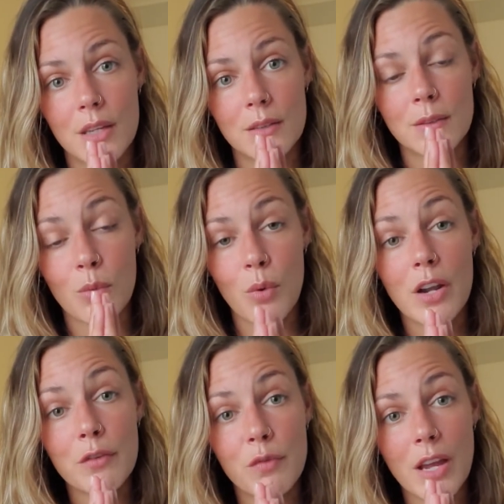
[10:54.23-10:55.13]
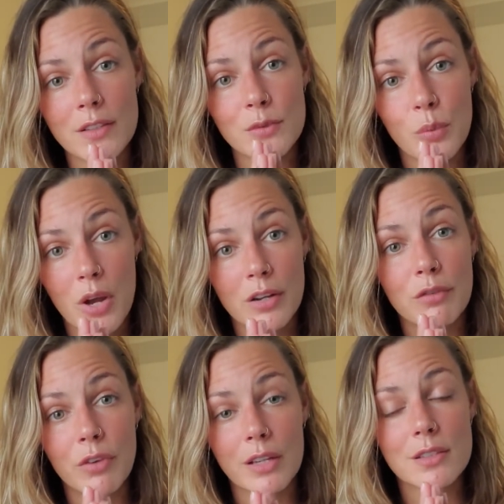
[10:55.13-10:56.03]
So what affects one
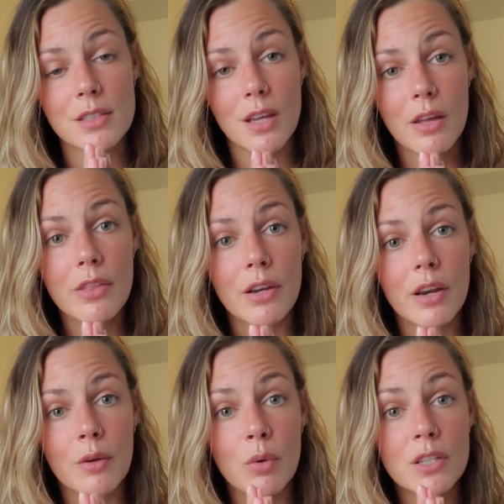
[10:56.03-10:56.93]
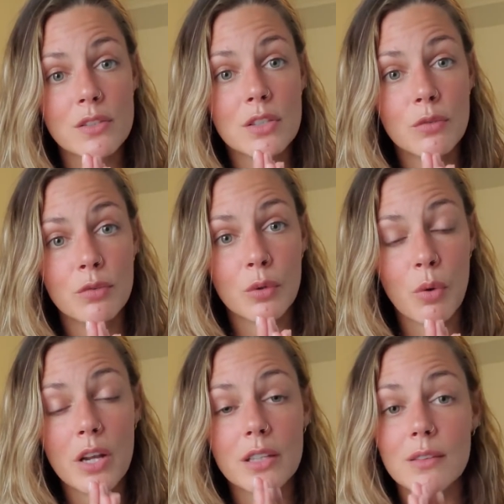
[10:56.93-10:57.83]
affects the other, and what is good for
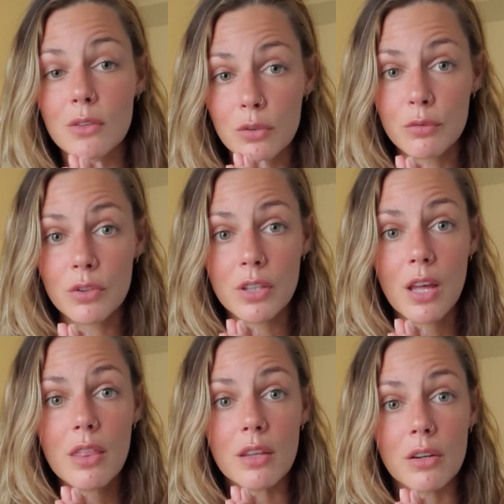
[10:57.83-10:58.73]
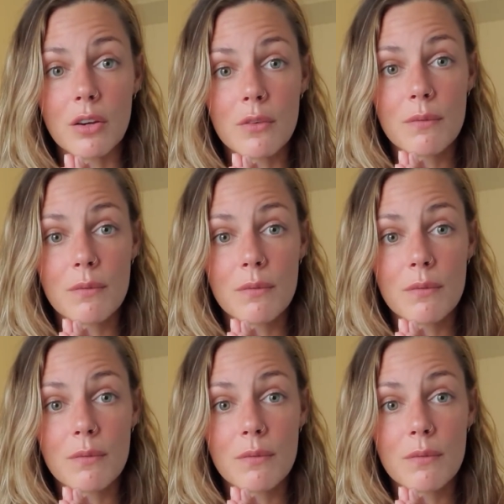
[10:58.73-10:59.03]
one is good for the other.